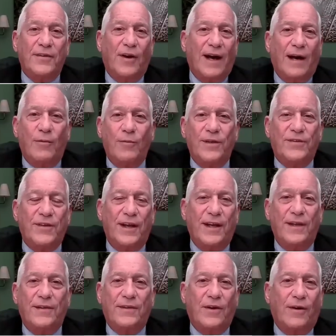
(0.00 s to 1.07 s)
These
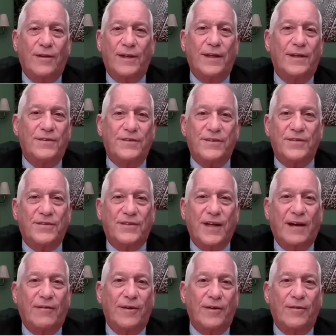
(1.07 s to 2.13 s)
sentiments align with a
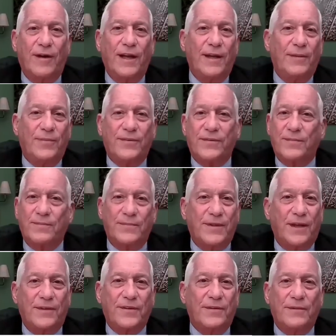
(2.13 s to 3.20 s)
larger narrative
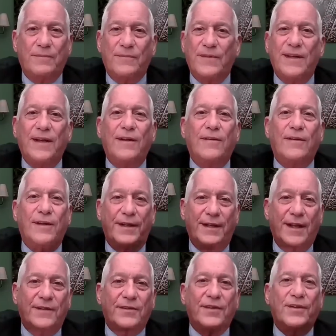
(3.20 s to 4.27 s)
among tech pioneers who
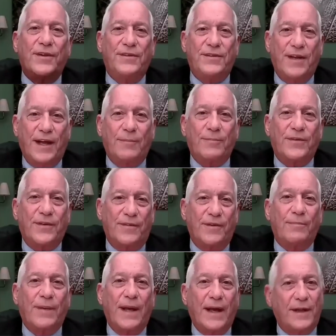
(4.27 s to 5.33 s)
fear that the
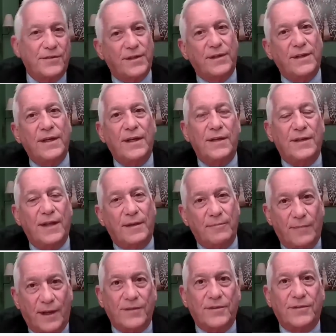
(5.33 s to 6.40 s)
monetization and
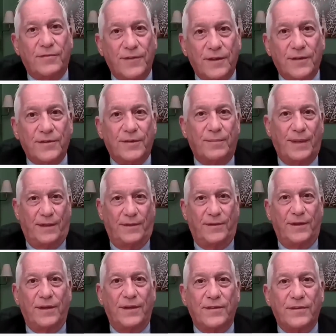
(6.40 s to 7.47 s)
proprietary nature of
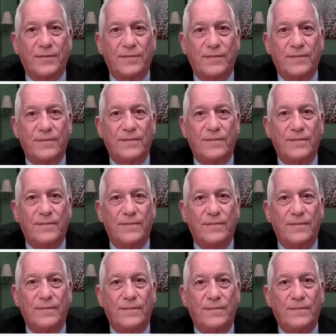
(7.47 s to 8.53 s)
powerful AI
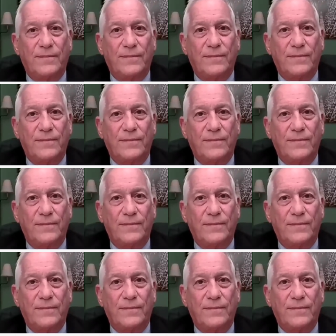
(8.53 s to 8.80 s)
systems can